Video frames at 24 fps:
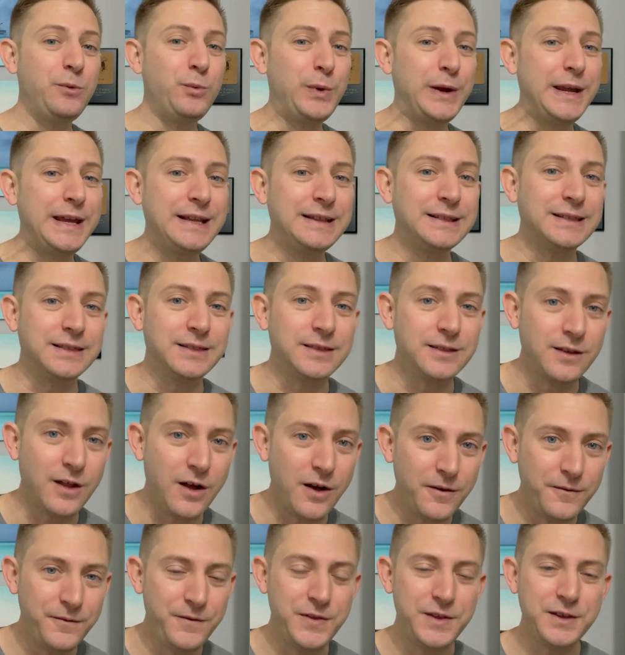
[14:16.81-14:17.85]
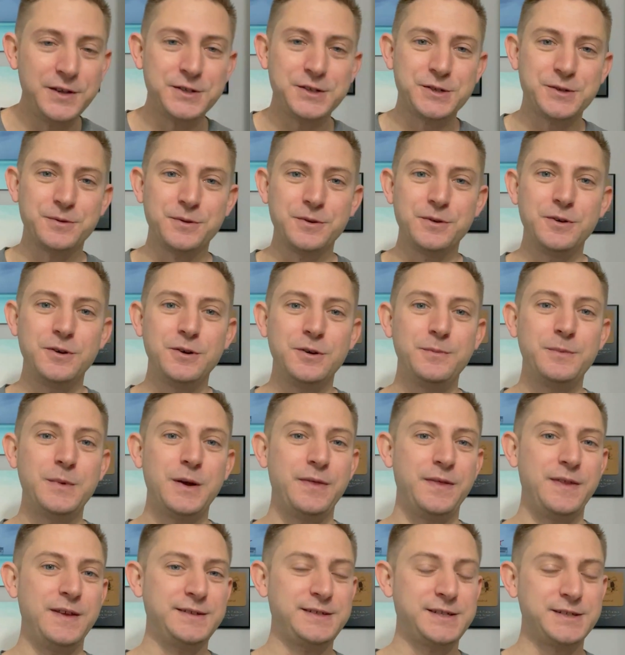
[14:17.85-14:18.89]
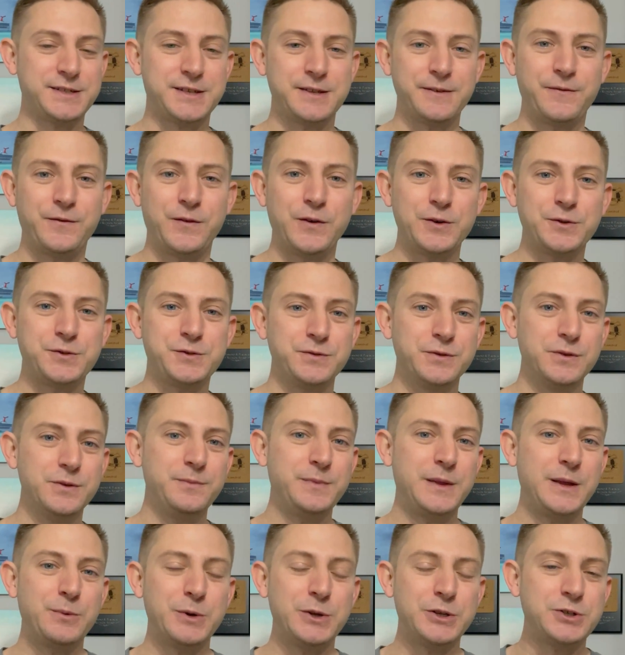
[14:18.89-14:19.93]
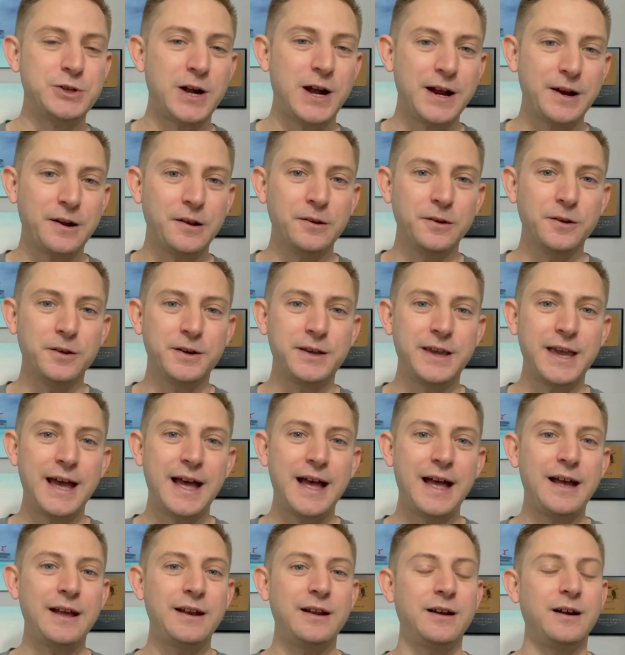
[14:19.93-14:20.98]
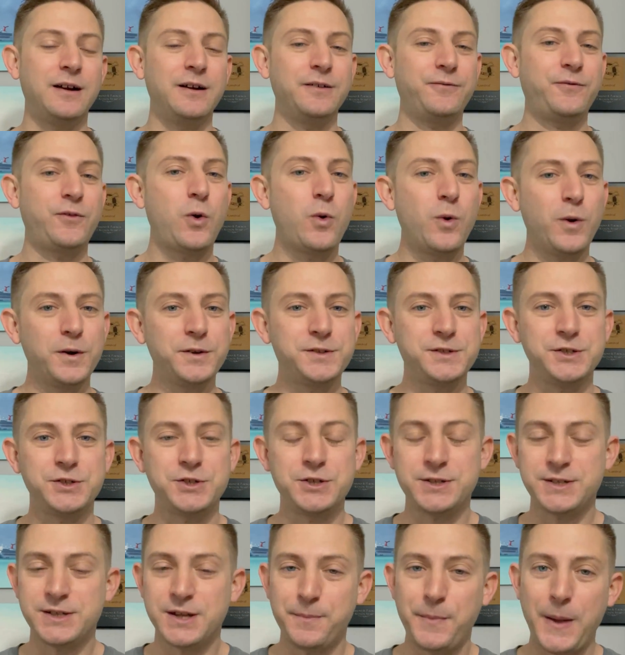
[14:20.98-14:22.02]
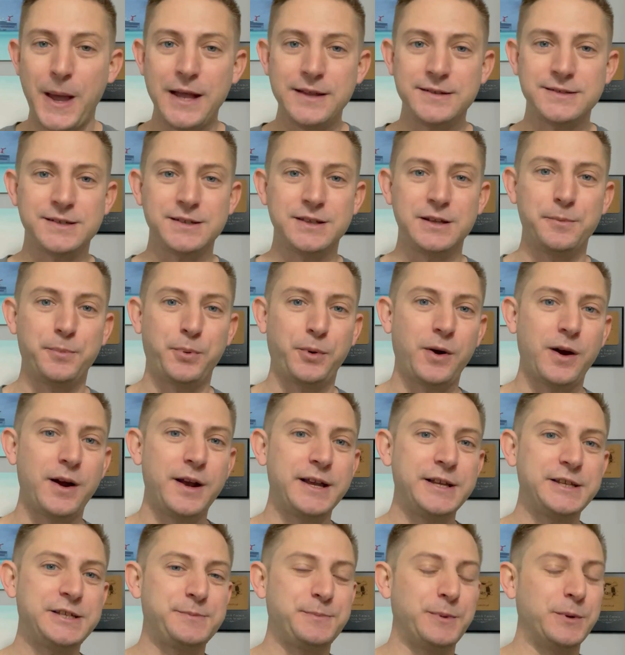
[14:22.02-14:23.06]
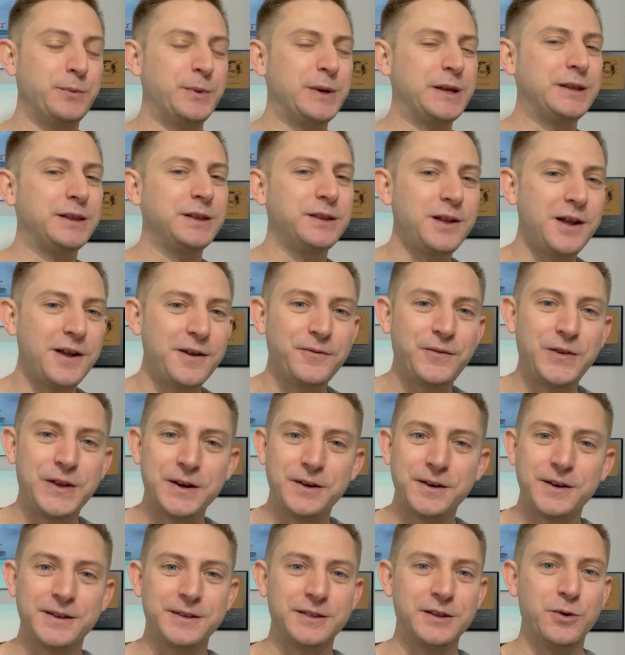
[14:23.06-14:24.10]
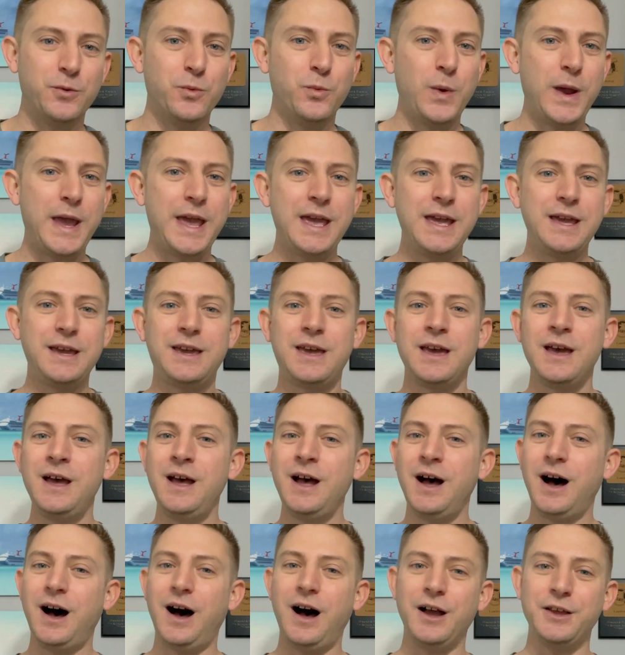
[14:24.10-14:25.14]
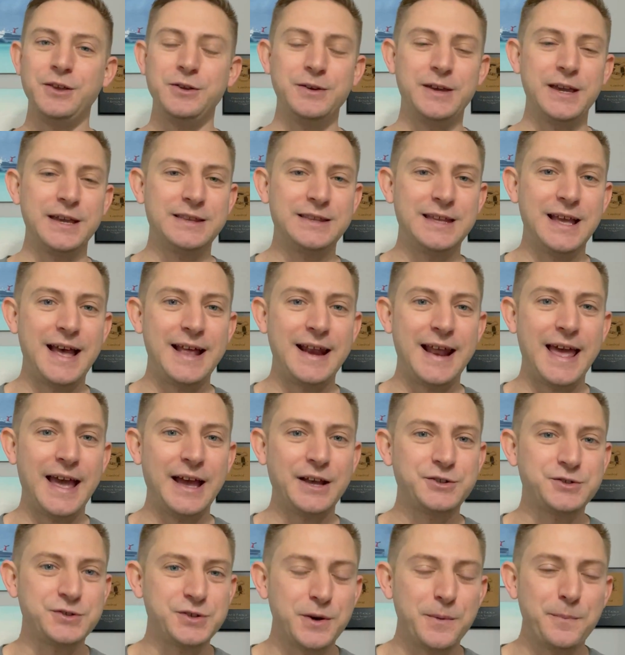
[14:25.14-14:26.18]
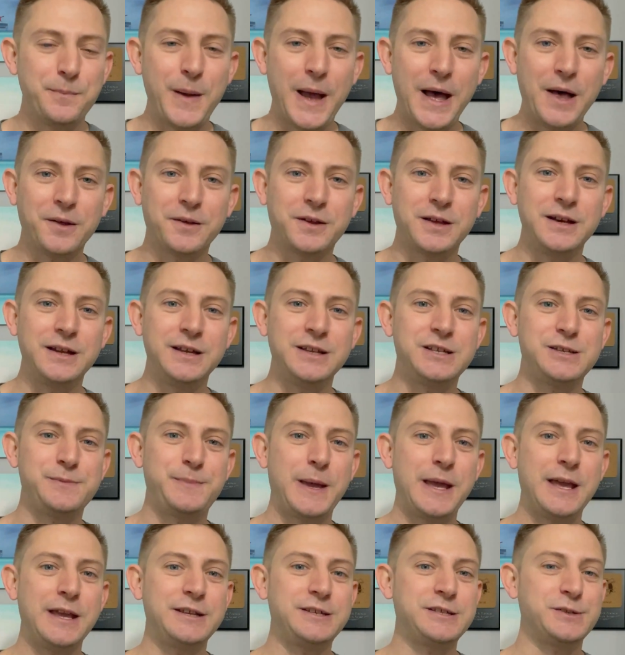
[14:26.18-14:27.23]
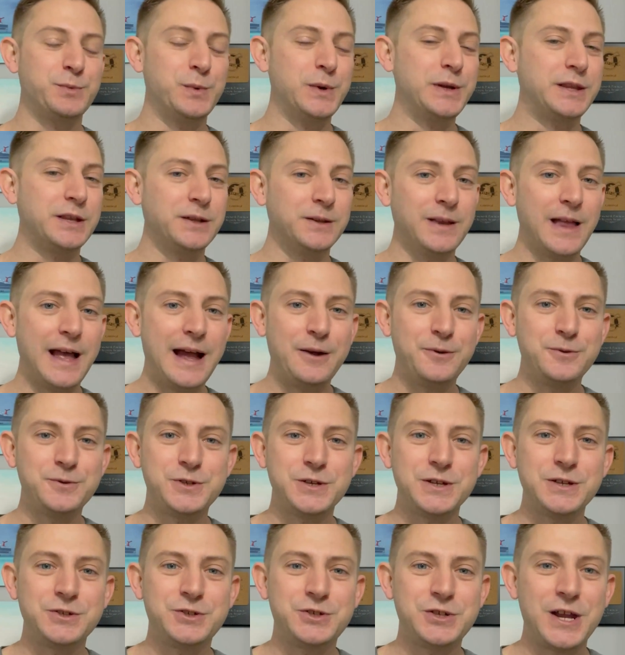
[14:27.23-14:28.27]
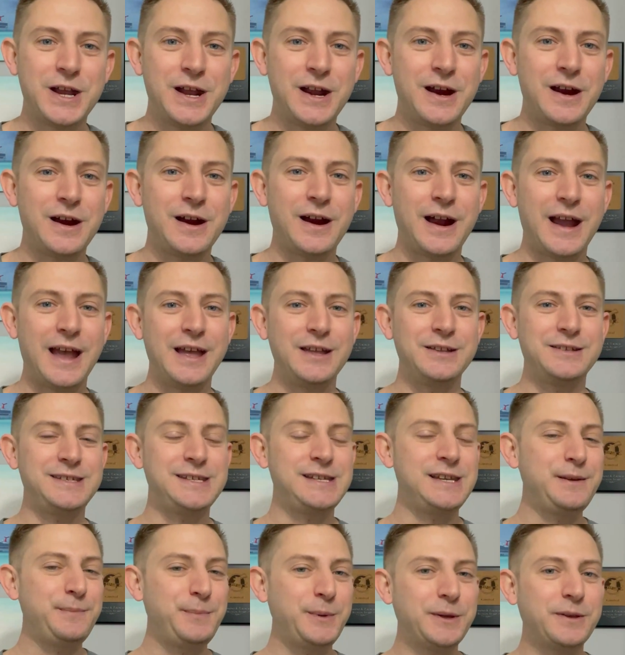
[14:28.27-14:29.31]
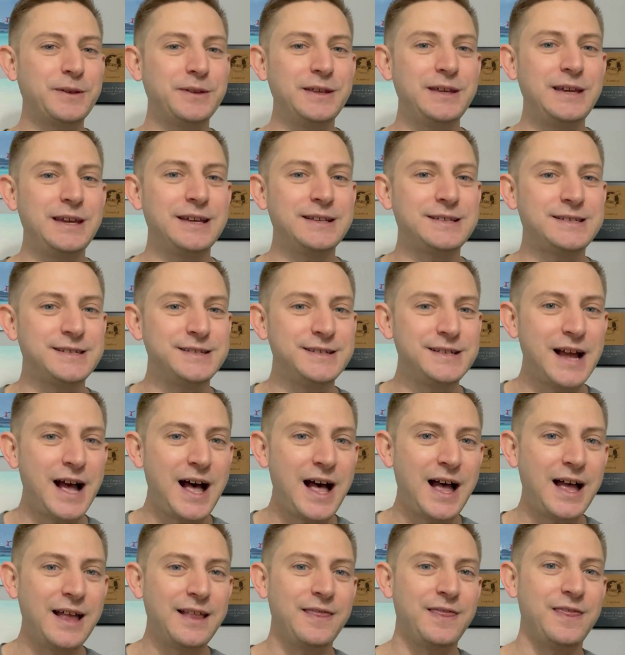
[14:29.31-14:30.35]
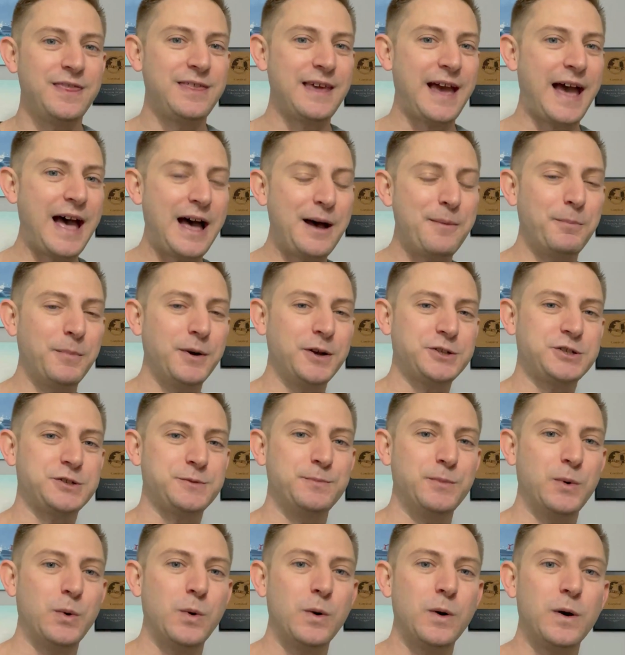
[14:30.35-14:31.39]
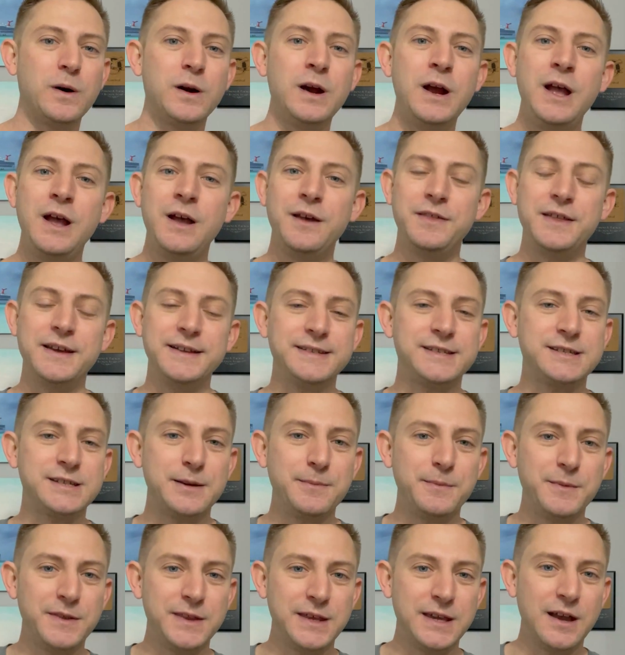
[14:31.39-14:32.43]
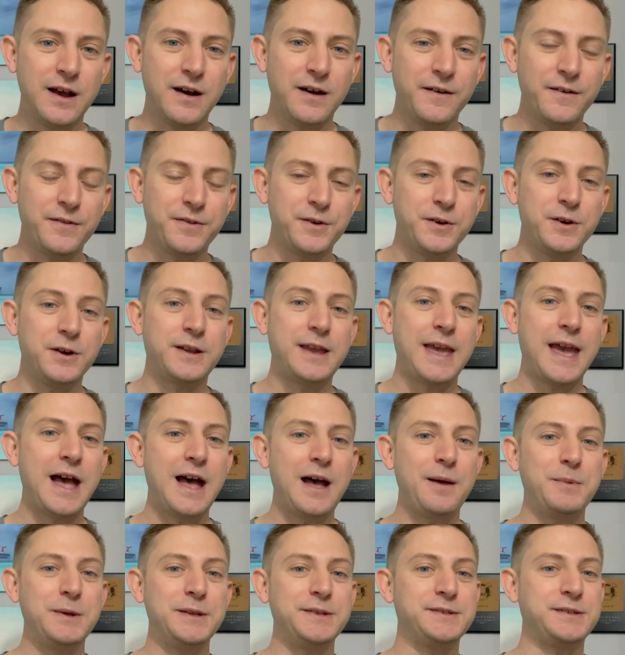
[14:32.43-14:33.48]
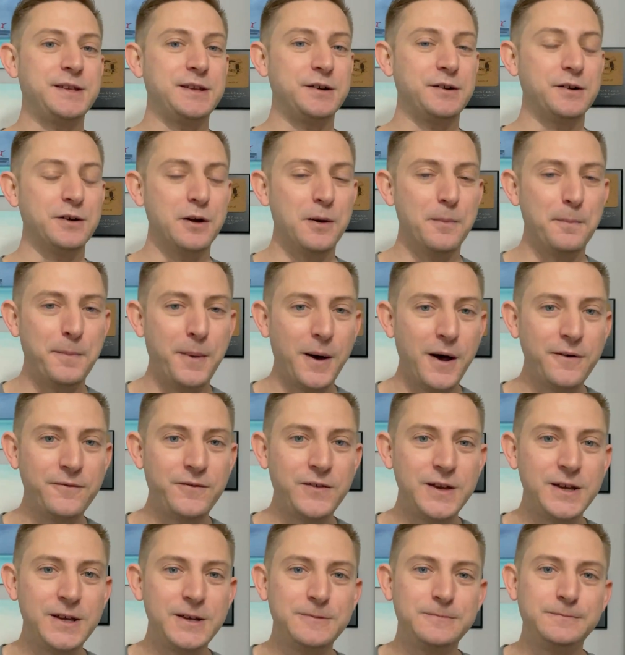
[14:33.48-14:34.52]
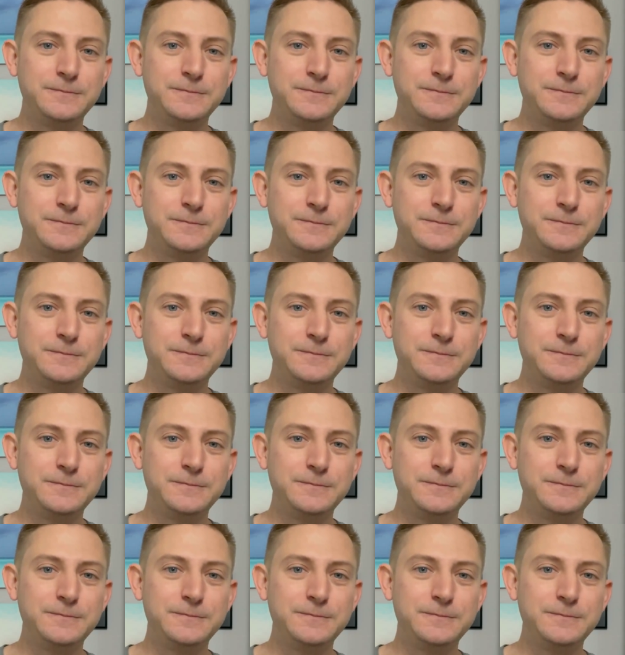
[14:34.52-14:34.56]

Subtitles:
We love this room. This is the first room that we try to look at. Of course, it just depends on the price, but we love hearing the wake. You get that extra balcony space with the lounging chair, and typically it's not that much more than some of the other cabins that are above it.